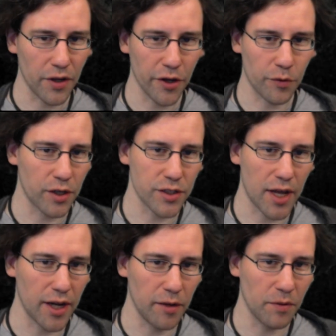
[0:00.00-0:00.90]
a million words
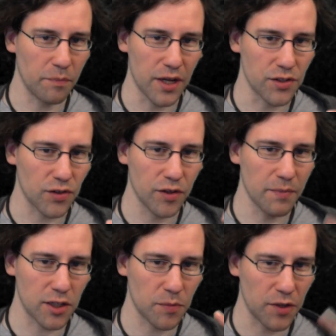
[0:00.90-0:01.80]
on it, but basically
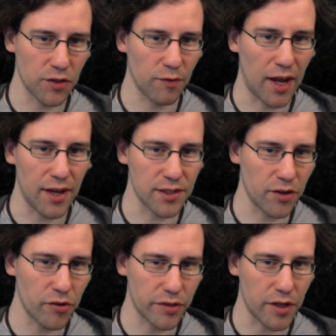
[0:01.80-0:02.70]
makes a bunch of guys
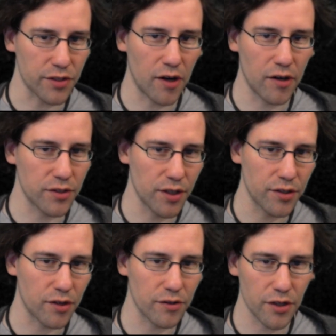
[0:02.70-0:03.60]
and or draws cards and
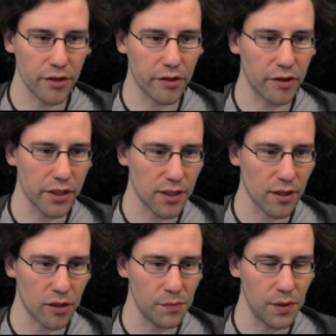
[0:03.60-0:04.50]
then turns into Glorious
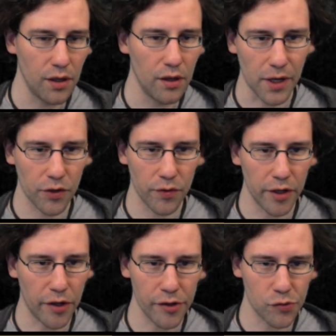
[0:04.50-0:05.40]
Anthem. I'm not going to
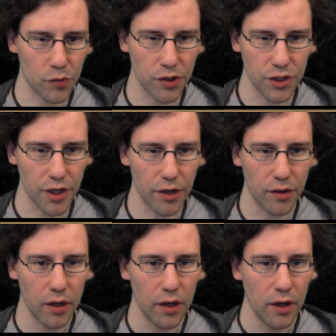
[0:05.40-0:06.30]
read all those words, though.